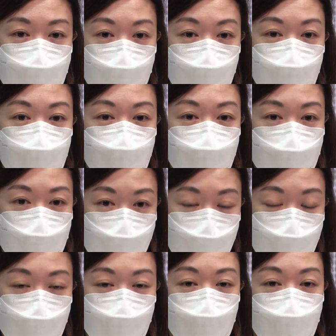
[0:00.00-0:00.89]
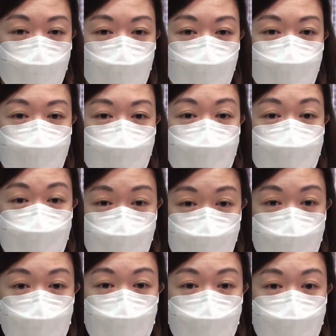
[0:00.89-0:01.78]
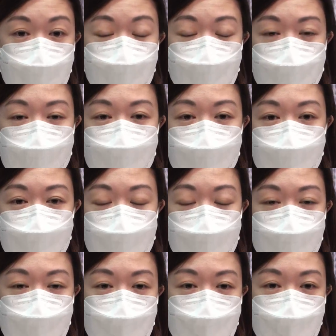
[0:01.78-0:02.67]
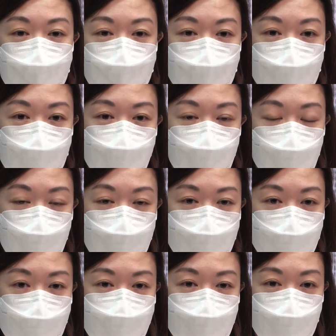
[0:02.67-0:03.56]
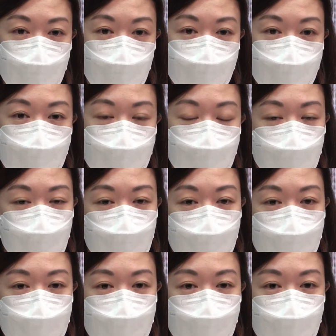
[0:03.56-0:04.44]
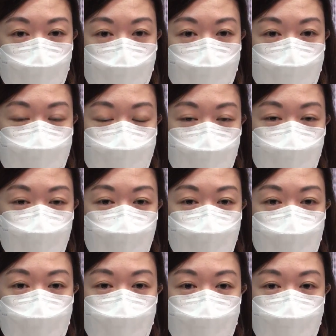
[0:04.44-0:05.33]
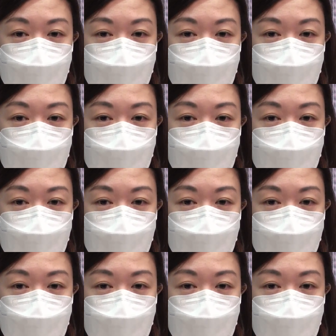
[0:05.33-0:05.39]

Will the number of beds be sufficient to admit patients?